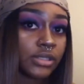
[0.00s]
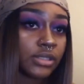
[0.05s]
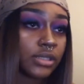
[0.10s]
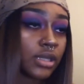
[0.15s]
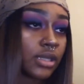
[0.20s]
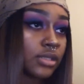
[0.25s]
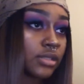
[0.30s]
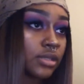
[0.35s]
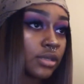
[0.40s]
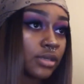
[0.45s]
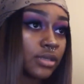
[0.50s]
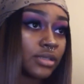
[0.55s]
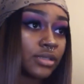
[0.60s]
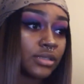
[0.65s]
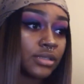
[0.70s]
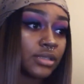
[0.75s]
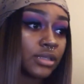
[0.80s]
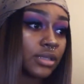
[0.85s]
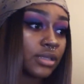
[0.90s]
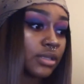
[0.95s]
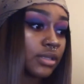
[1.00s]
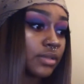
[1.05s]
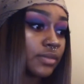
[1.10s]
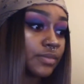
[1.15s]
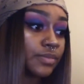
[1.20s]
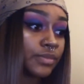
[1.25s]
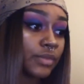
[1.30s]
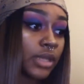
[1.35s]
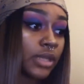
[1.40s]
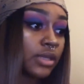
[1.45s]
I started, like,
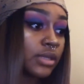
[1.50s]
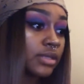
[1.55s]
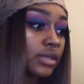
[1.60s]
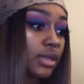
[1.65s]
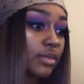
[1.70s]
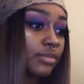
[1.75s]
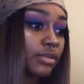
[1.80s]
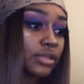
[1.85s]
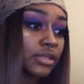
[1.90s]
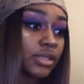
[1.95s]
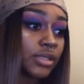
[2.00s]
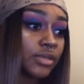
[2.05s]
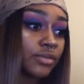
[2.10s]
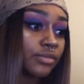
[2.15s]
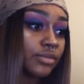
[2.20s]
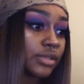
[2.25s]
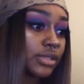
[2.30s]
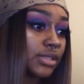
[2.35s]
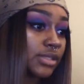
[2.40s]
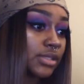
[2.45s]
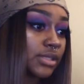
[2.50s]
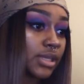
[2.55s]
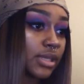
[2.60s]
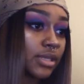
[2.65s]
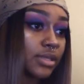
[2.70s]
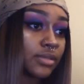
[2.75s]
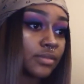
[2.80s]
I could not believe what he said.